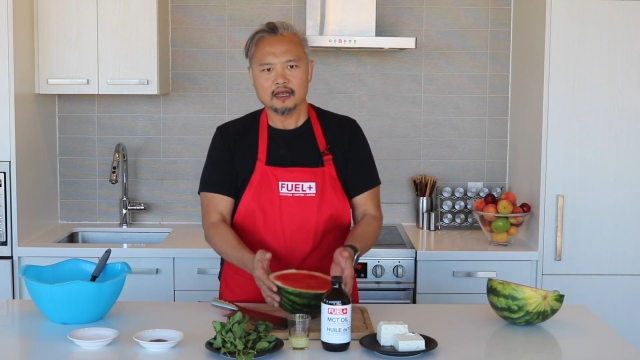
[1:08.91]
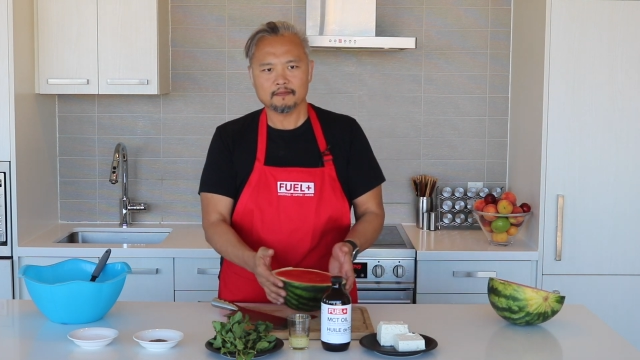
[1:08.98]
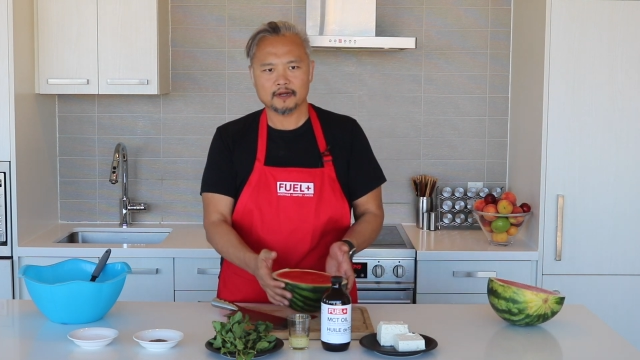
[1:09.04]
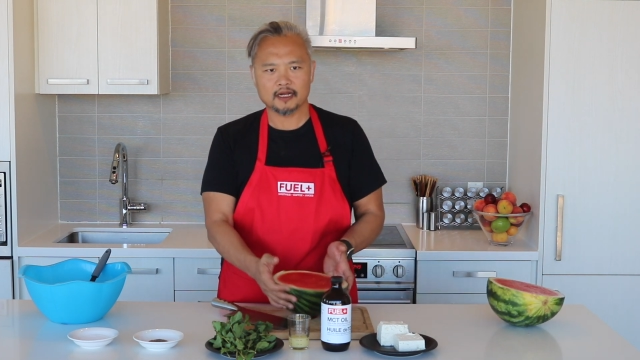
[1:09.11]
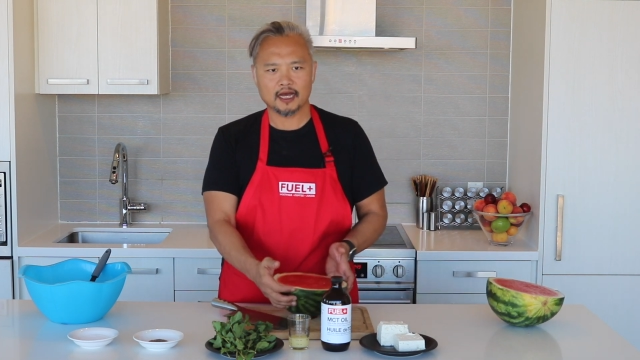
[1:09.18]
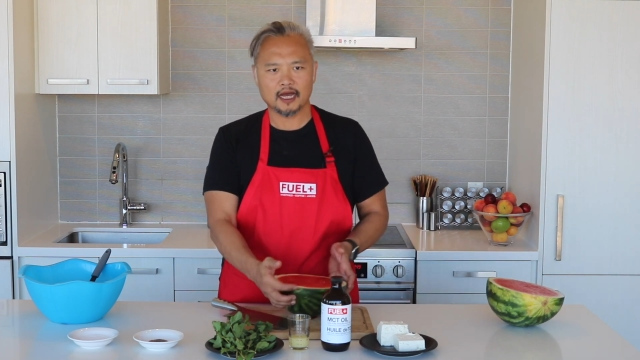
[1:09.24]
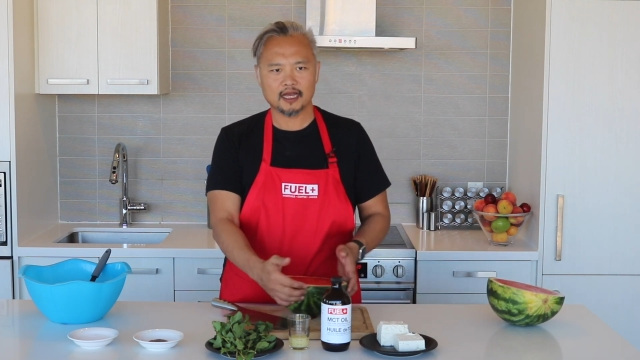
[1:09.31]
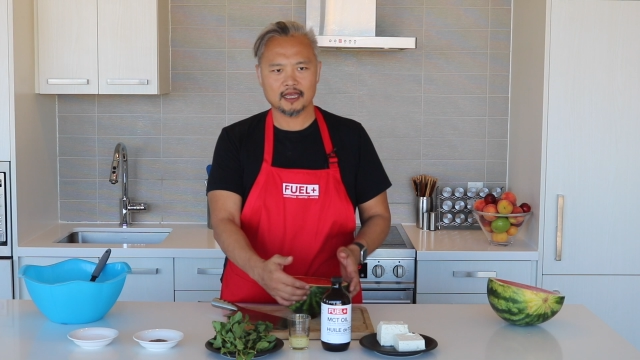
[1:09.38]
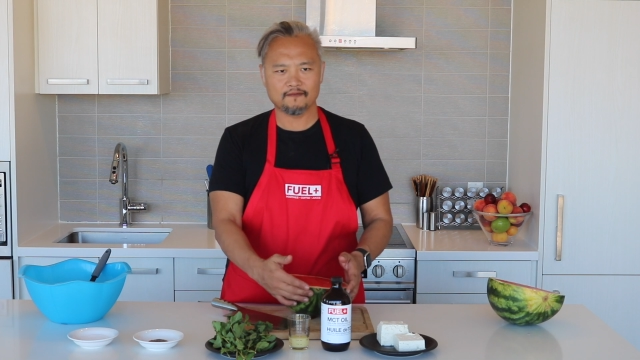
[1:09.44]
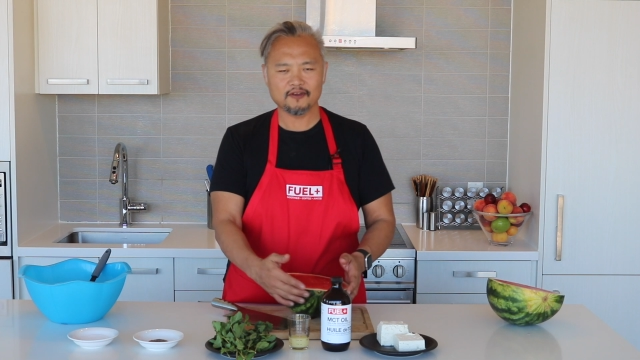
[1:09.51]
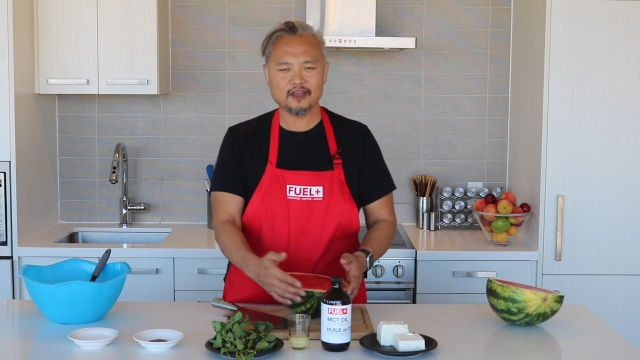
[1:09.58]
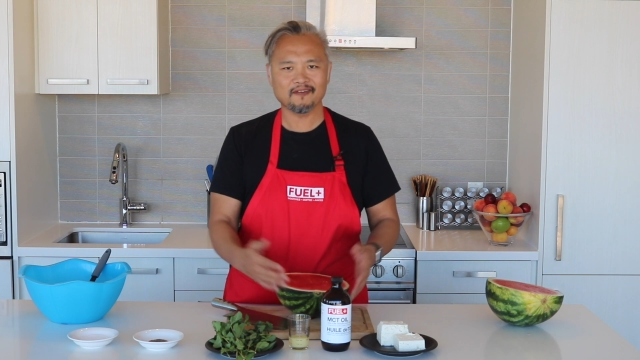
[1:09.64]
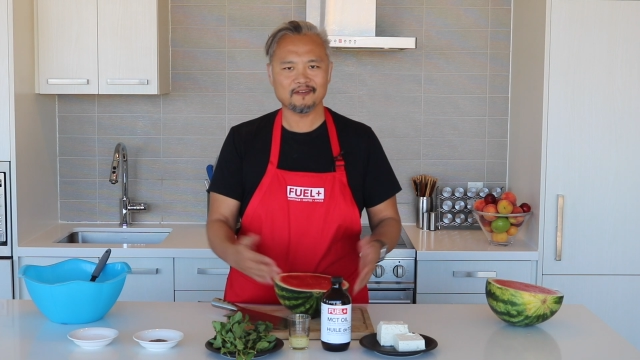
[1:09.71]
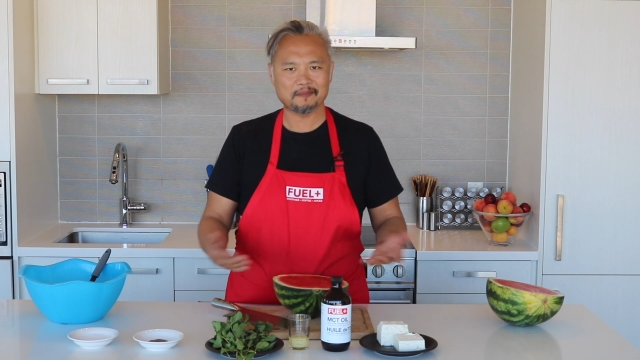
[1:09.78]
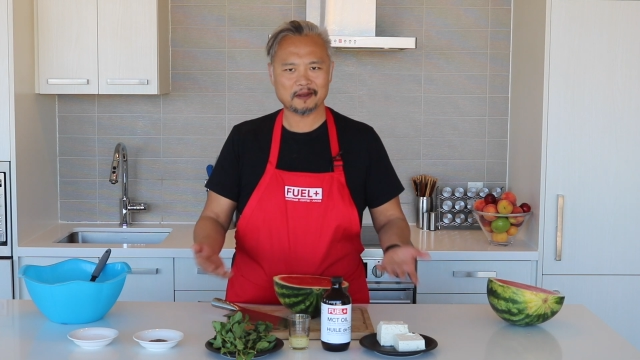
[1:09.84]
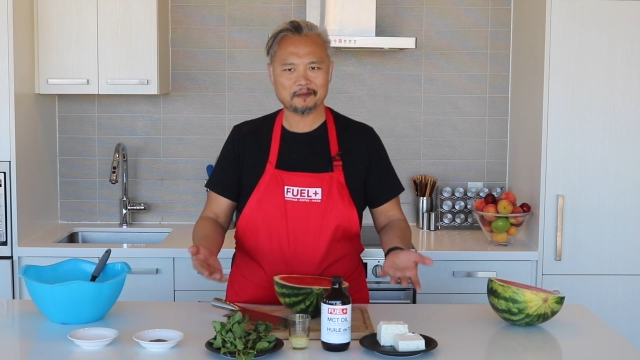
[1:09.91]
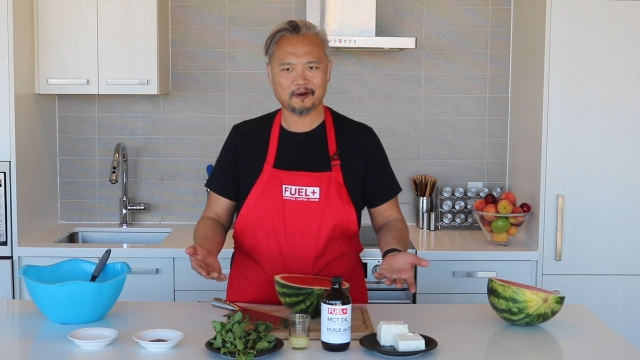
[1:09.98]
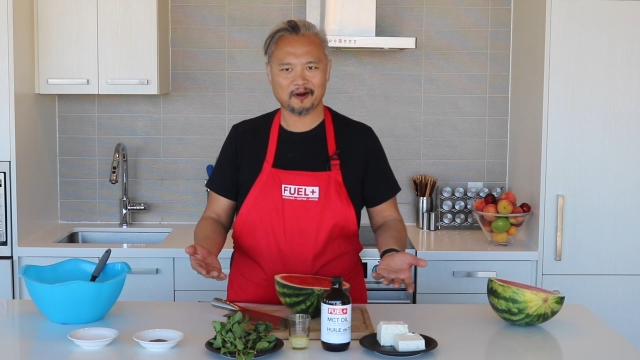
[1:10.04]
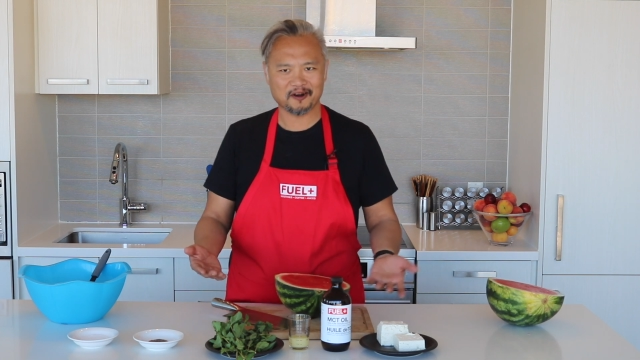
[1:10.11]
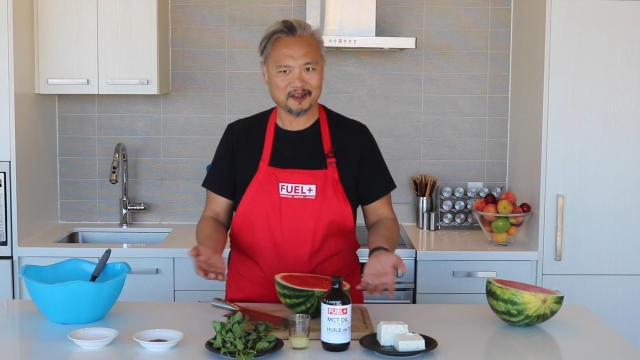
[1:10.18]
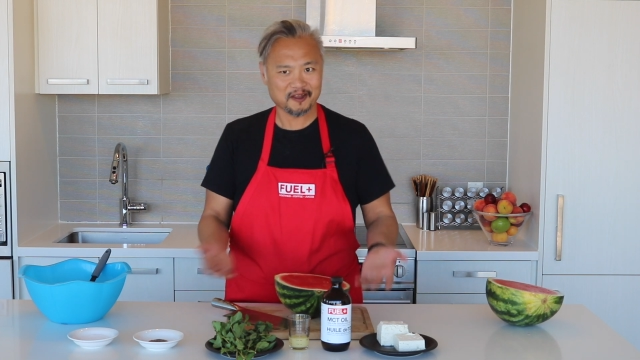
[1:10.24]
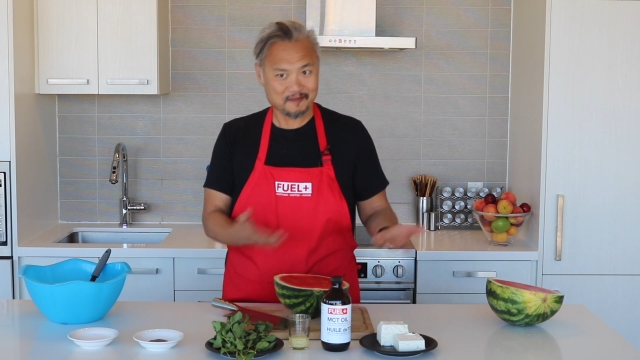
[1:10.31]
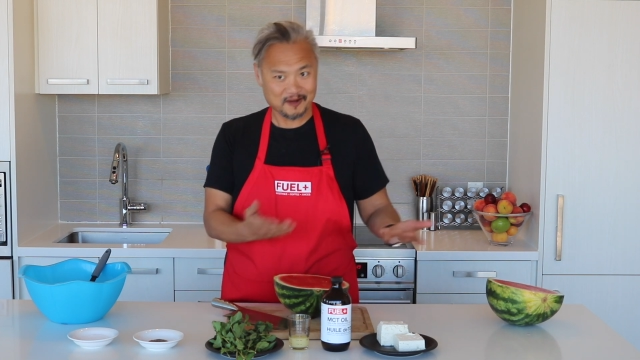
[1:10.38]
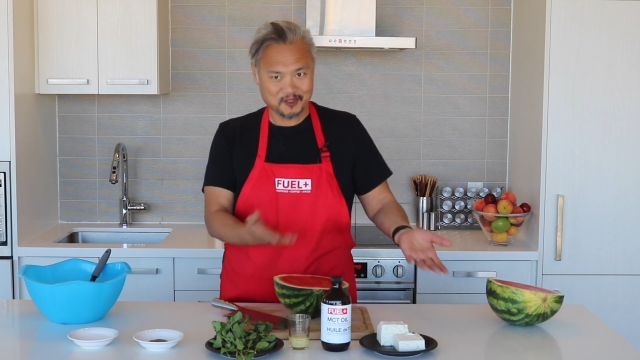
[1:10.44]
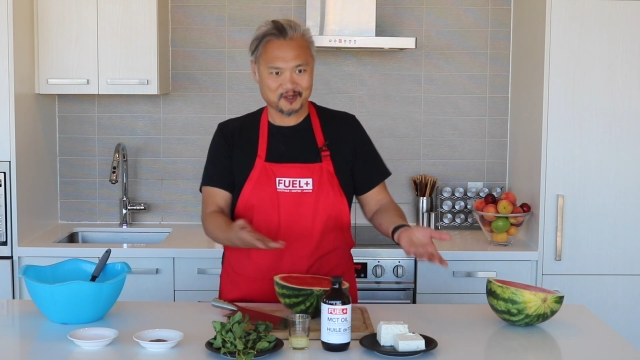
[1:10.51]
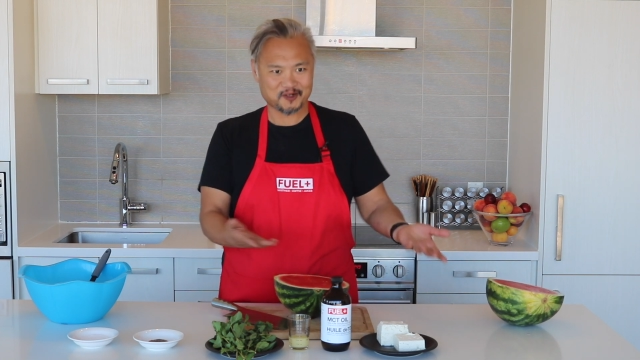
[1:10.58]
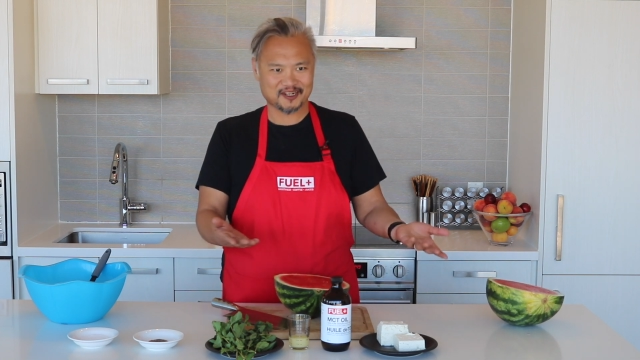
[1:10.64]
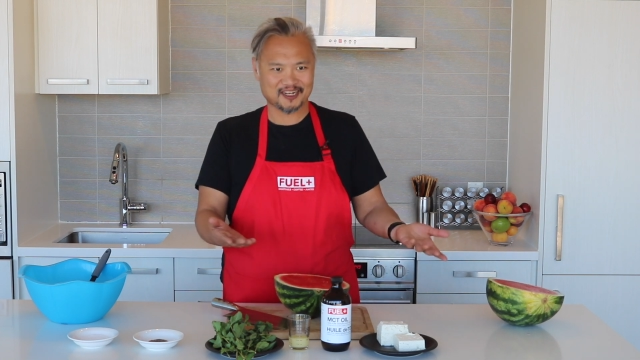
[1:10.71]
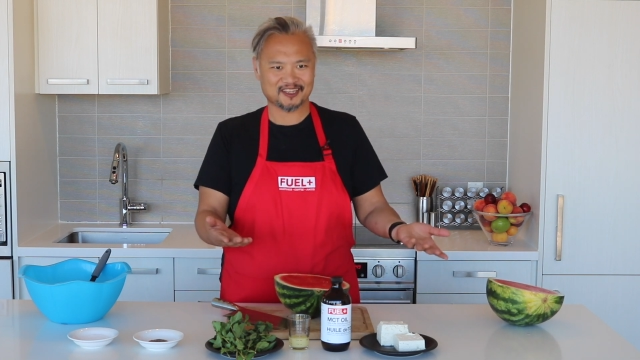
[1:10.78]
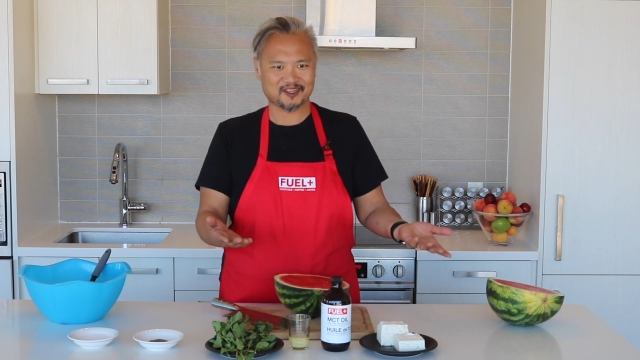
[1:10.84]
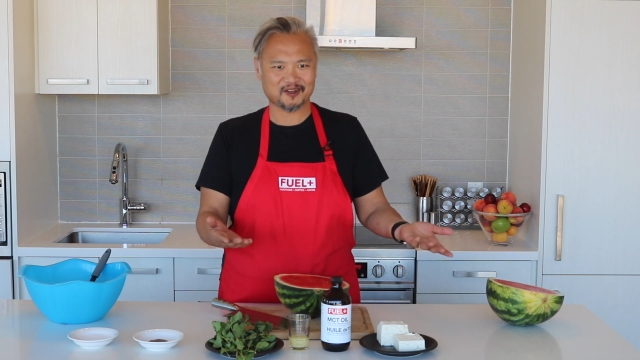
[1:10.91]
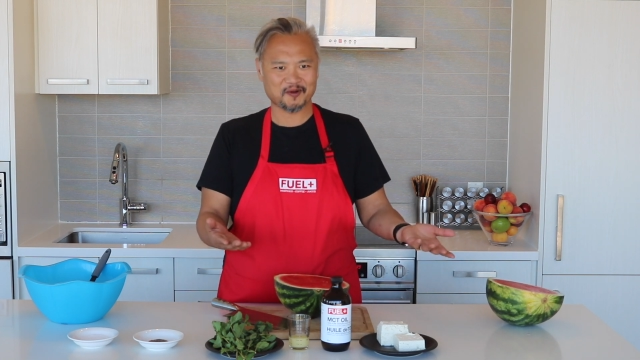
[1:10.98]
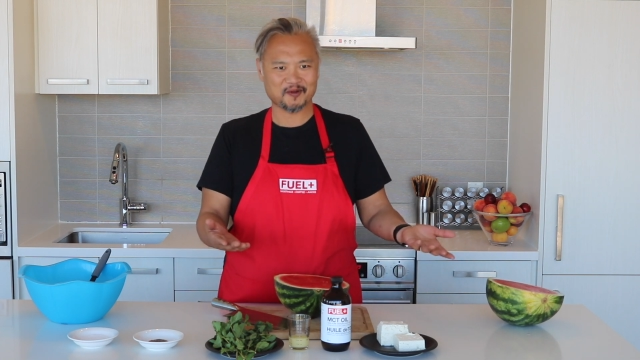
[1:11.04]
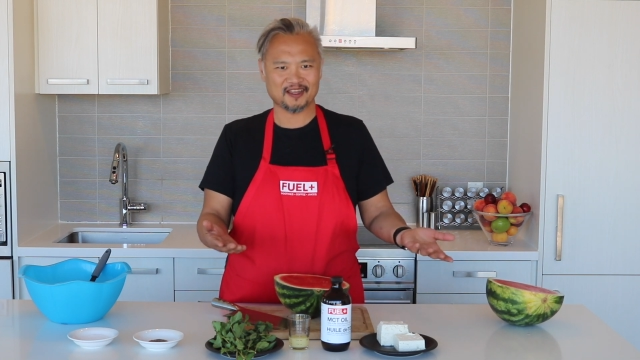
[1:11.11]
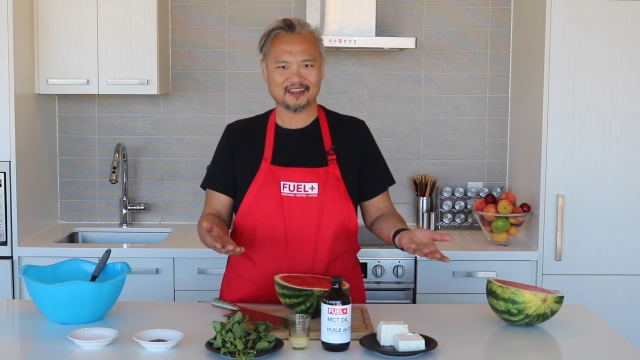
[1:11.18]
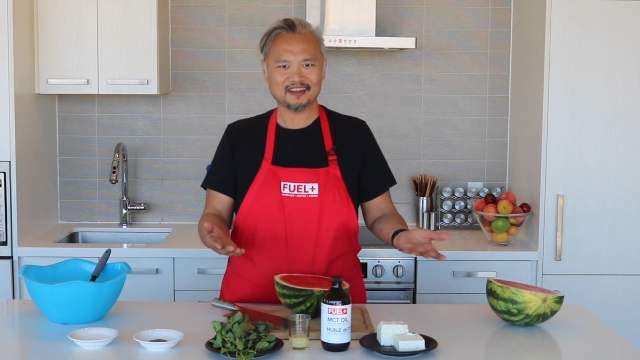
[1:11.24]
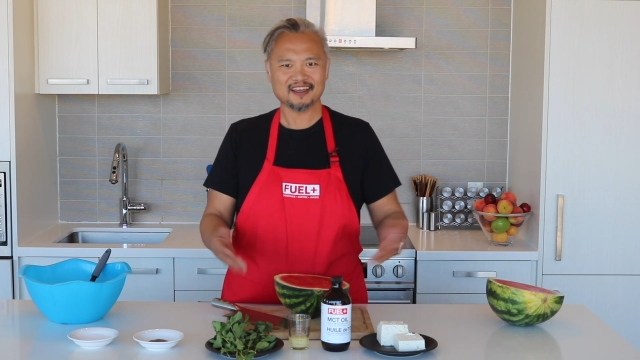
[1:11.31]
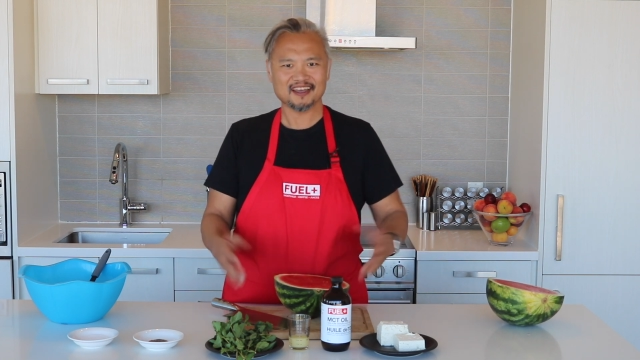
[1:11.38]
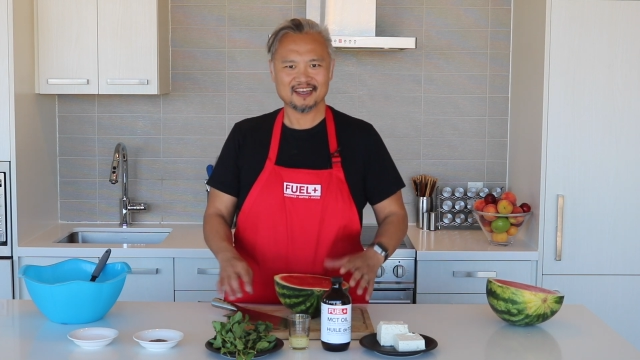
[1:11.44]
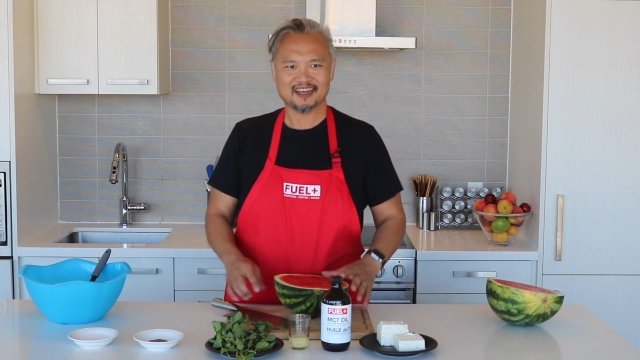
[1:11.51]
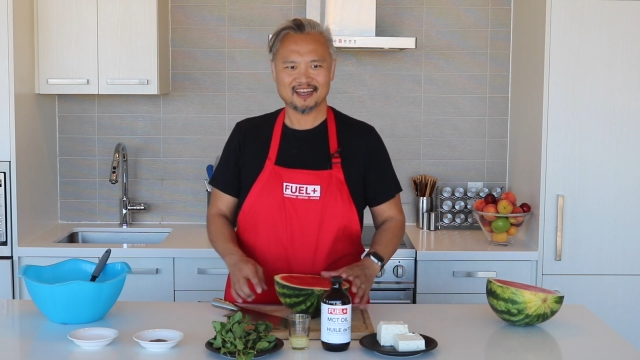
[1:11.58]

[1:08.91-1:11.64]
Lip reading: but if you have a big party, make sure you cut the whole thing.